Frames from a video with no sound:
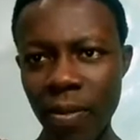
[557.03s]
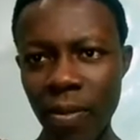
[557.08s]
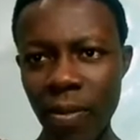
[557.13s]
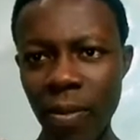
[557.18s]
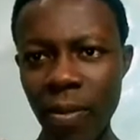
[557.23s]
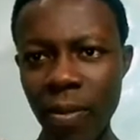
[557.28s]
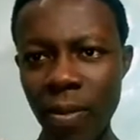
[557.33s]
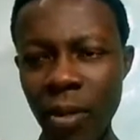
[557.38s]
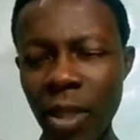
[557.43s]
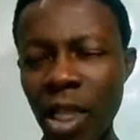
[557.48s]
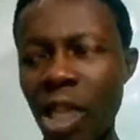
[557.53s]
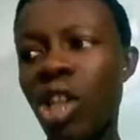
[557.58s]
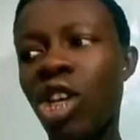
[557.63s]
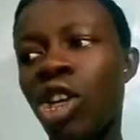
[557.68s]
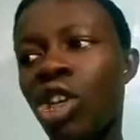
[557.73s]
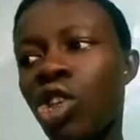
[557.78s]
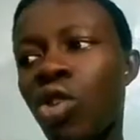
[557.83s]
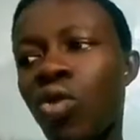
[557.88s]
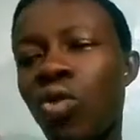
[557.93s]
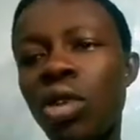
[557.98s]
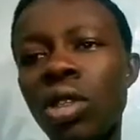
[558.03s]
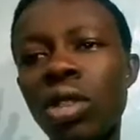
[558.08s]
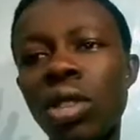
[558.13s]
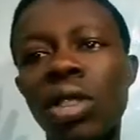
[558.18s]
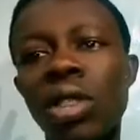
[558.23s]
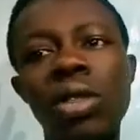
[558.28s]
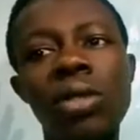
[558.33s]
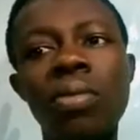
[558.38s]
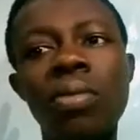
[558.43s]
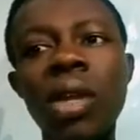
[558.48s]
You won't
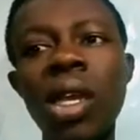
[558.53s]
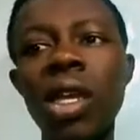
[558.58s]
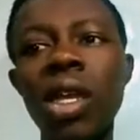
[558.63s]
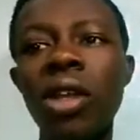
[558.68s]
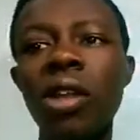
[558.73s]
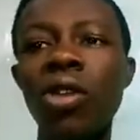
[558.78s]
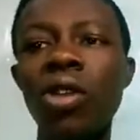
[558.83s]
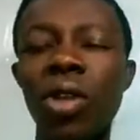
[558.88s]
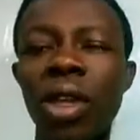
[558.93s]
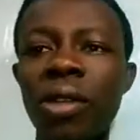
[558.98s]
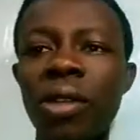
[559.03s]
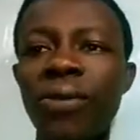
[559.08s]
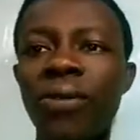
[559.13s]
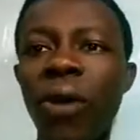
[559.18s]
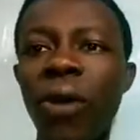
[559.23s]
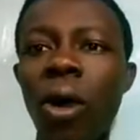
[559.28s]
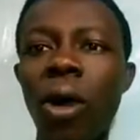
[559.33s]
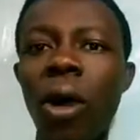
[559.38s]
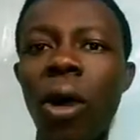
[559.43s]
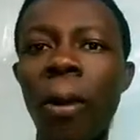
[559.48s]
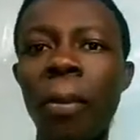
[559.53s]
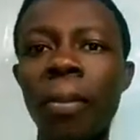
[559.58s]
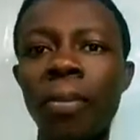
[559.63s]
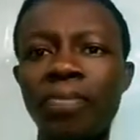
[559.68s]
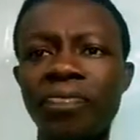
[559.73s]
be looking for